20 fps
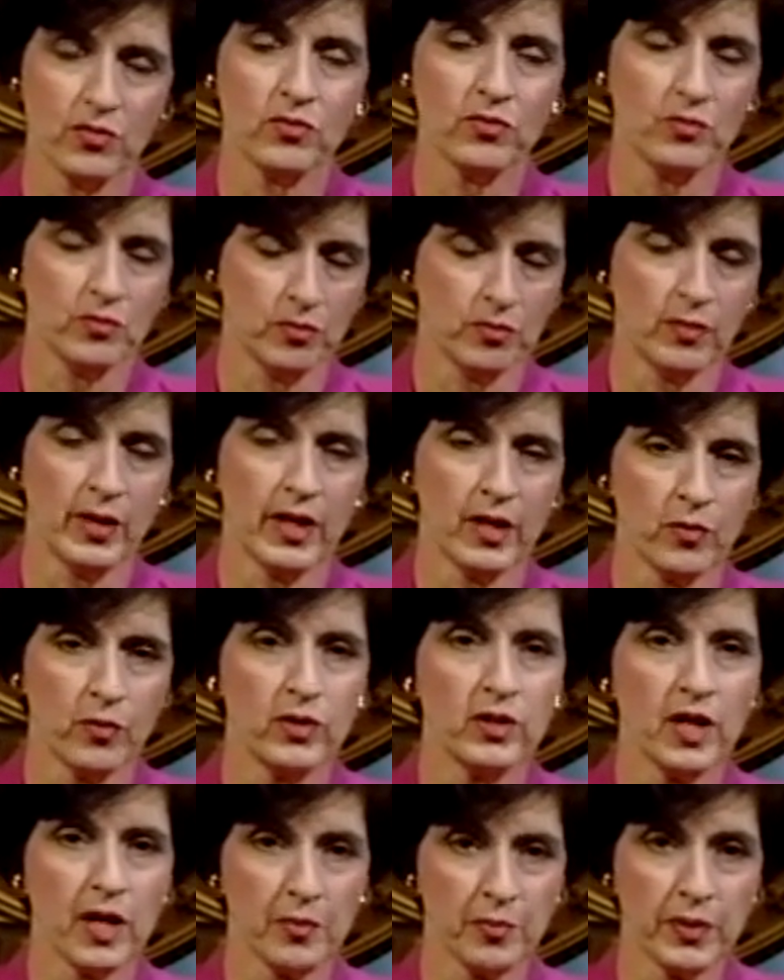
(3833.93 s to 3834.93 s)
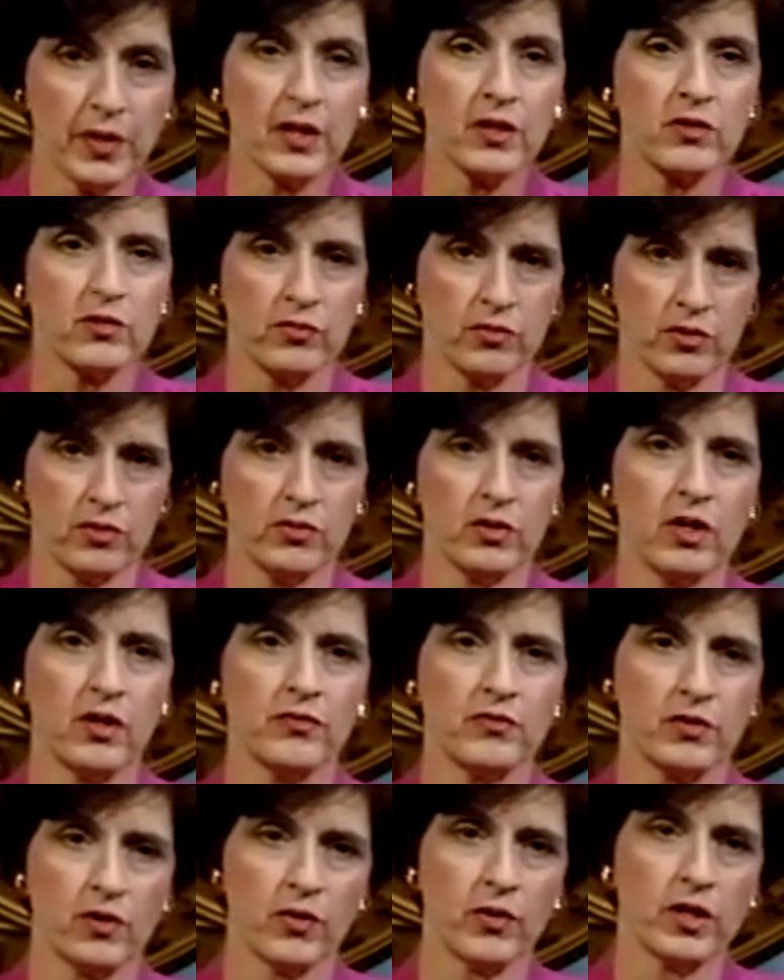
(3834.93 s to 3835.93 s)
many would not pick the route
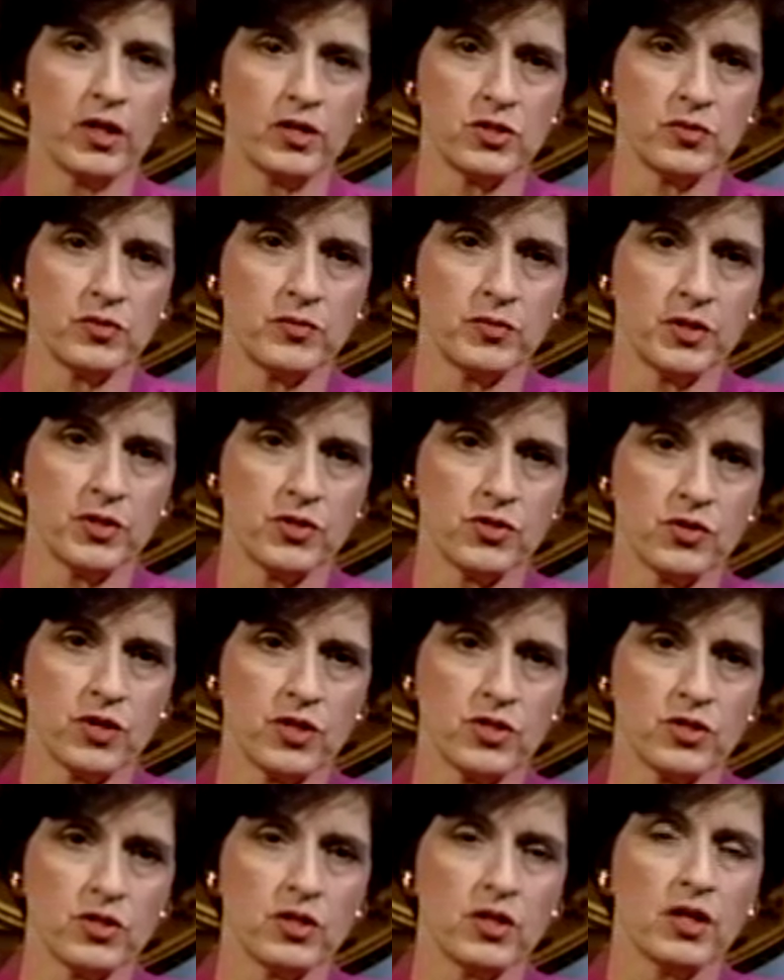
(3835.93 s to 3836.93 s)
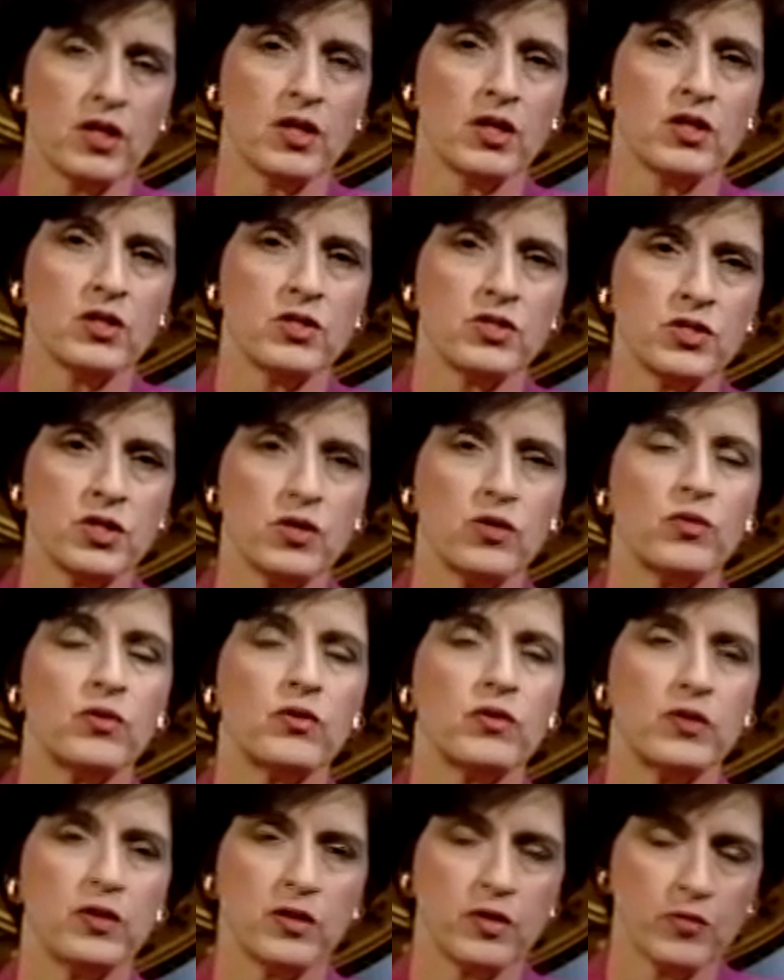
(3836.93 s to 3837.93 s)
of going into administration. So
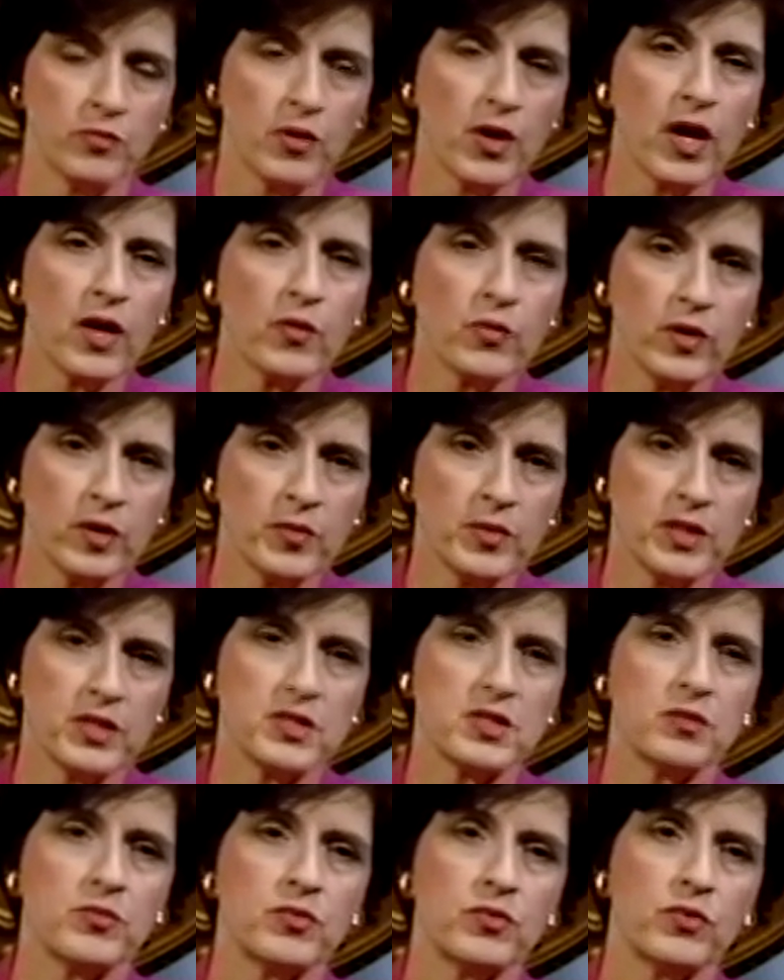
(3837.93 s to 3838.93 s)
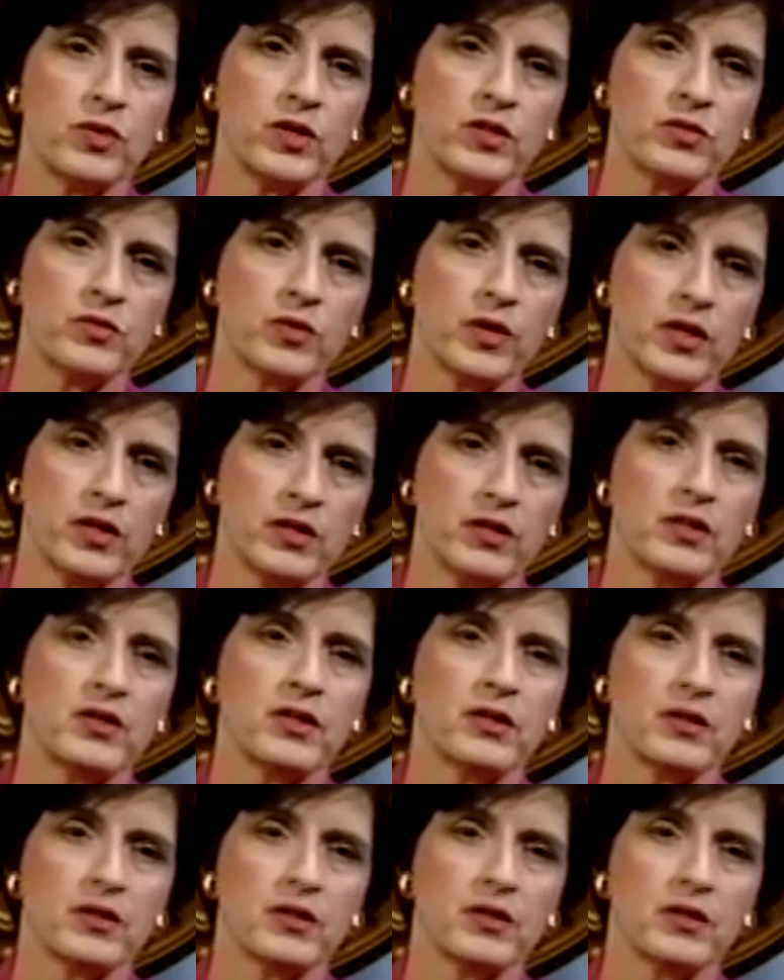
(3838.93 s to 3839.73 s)
there probably will be at some point when